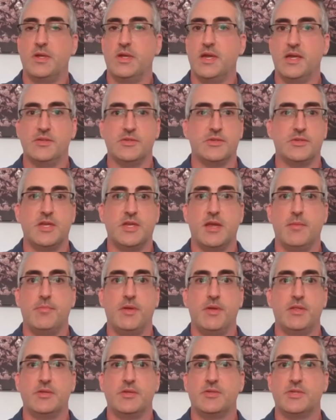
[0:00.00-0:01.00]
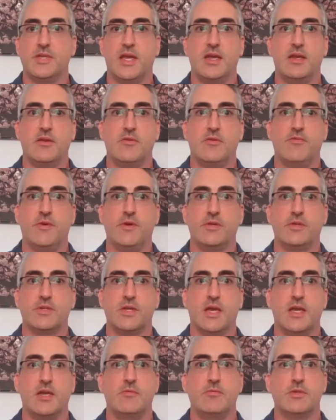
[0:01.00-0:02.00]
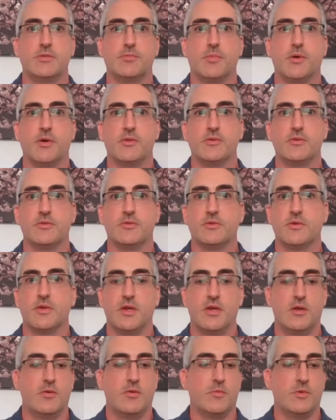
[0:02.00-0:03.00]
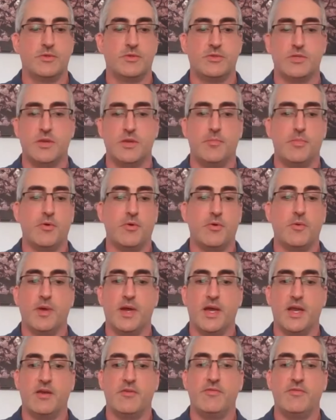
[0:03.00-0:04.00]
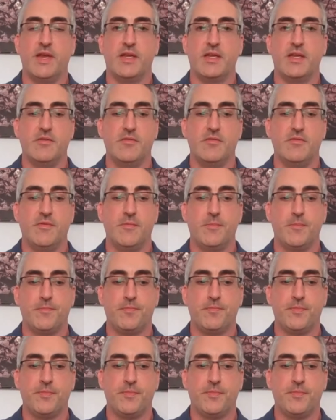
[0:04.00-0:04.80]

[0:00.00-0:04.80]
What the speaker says: as a step in the standard first aid response was simple and effective.